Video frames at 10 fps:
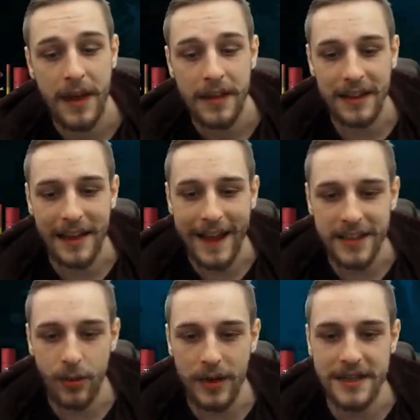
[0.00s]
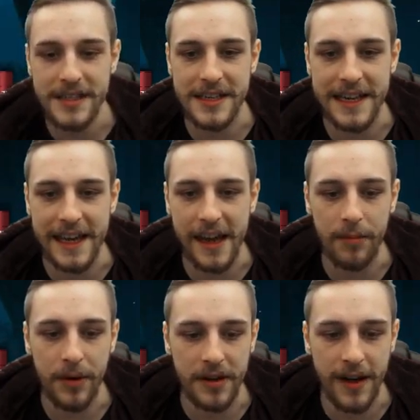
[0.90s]
The last one is sneaking
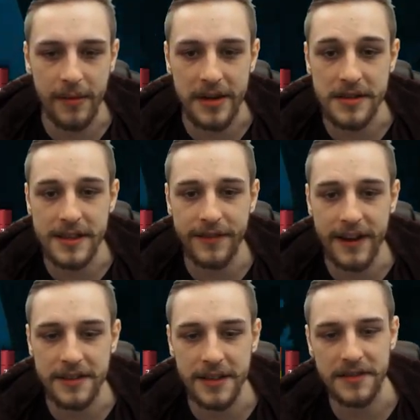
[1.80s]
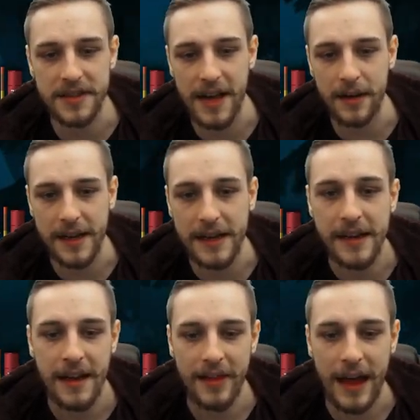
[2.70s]
up on your enemy. So let's find ourselves an enemy
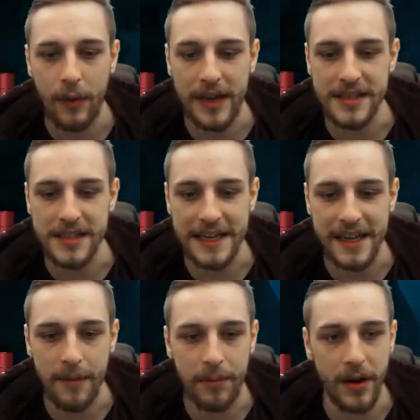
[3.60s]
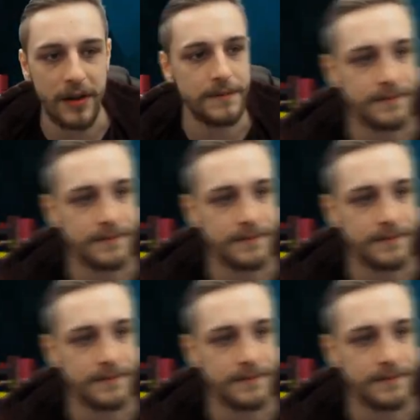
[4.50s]
that we can sneak up on.